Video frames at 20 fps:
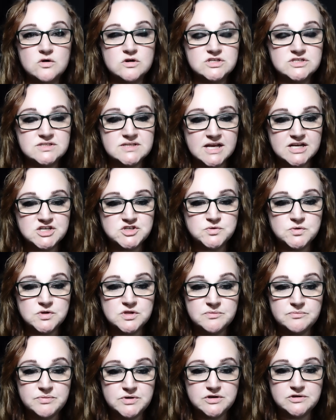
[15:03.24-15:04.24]
or sexual
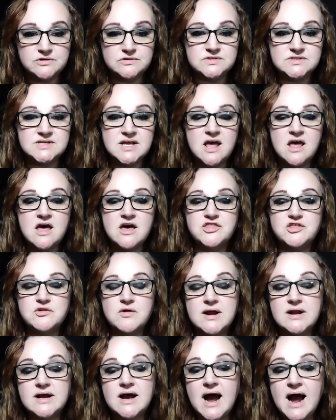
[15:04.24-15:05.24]
abuse, they're
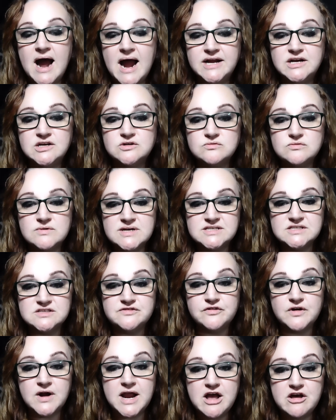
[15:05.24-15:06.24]
at a higher risk
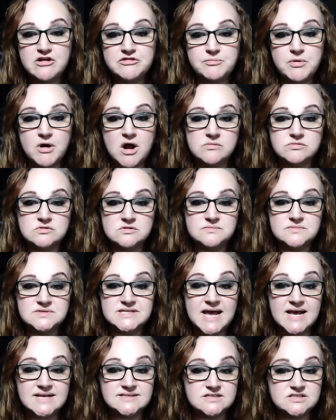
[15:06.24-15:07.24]
for health problems
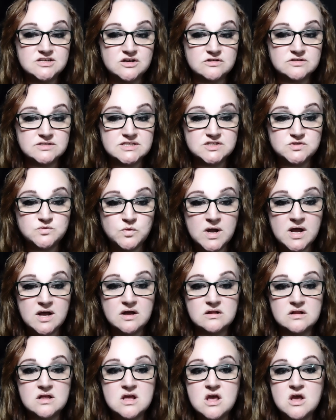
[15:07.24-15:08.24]
as adults as
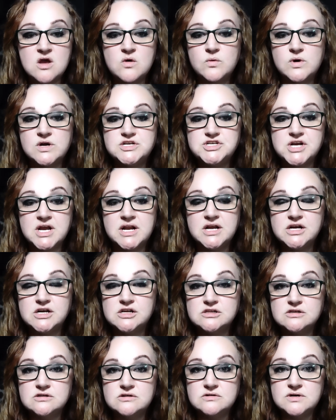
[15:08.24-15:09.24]
well, which can
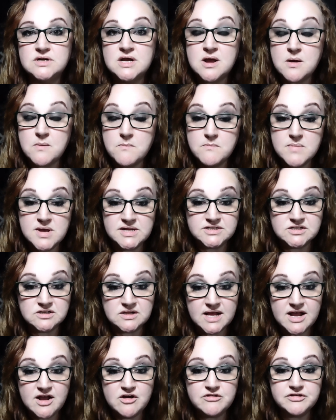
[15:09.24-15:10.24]
include mental
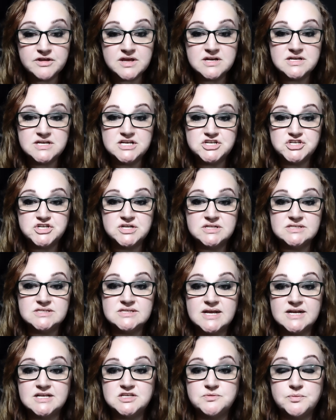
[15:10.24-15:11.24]
health conditions
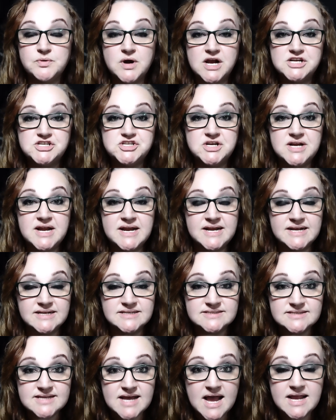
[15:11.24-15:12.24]
like depression and
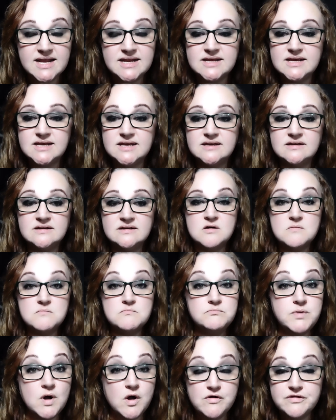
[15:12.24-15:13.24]
anxiety,
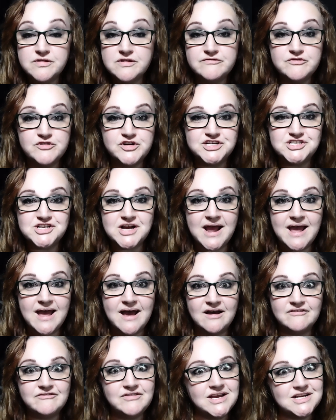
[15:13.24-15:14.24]
both of which I
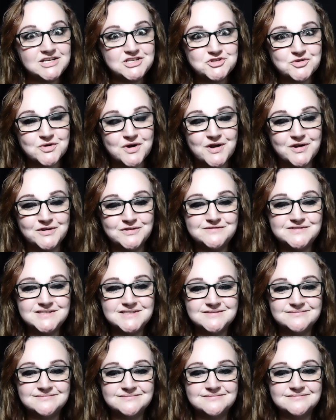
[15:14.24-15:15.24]
have in
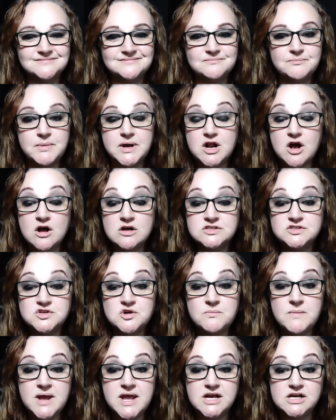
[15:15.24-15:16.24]
droves, but also
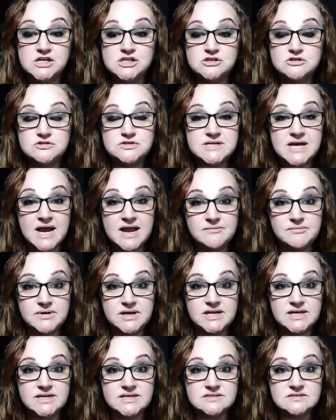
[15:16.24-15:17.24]
may include
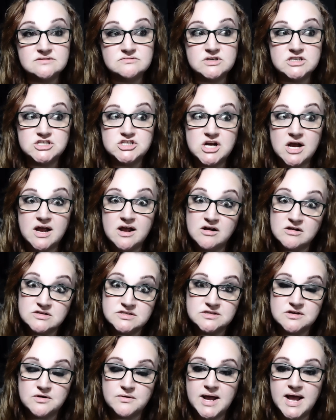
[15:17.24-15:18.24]
diabetes, which I
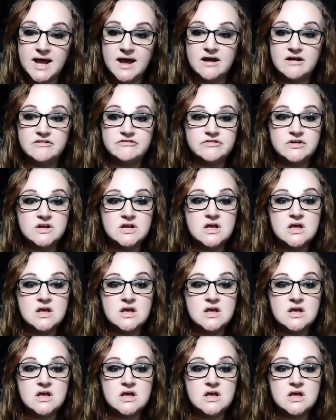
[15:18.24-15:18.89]
also have,